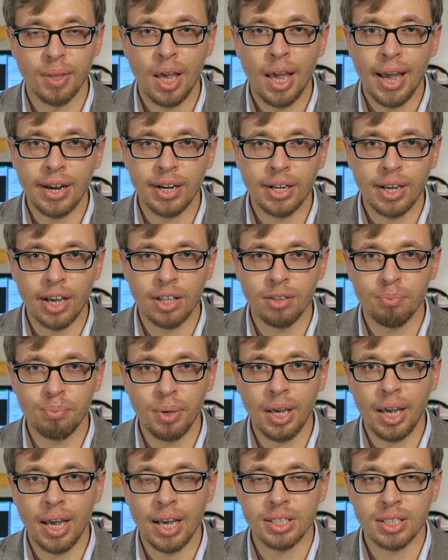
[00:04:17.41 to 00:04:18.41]
and can
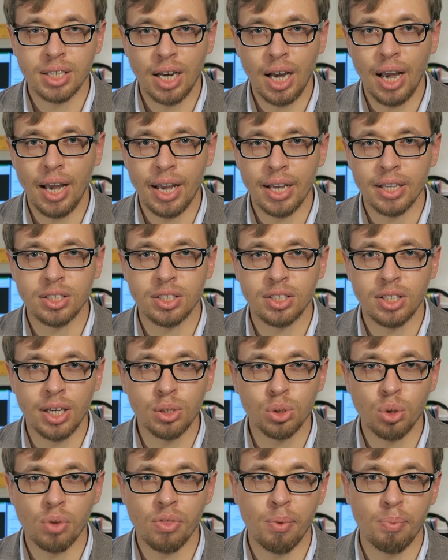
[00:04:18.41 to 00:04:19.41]
be as high as 10
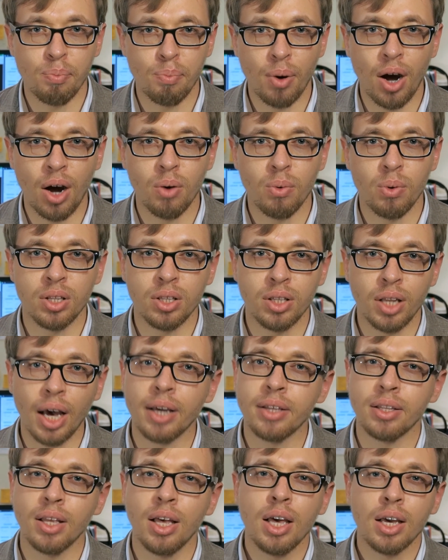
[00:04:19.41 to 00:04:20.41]
to the power
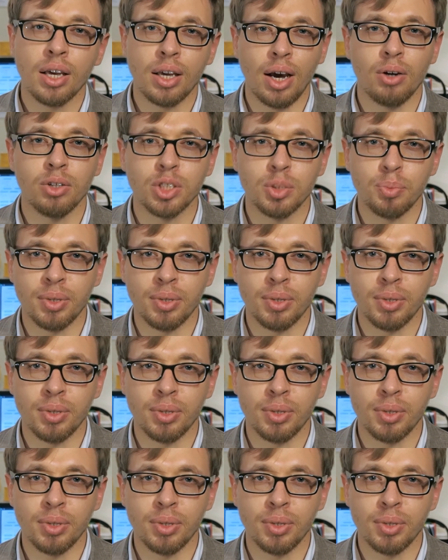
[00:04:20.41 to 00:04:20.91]
9 counts per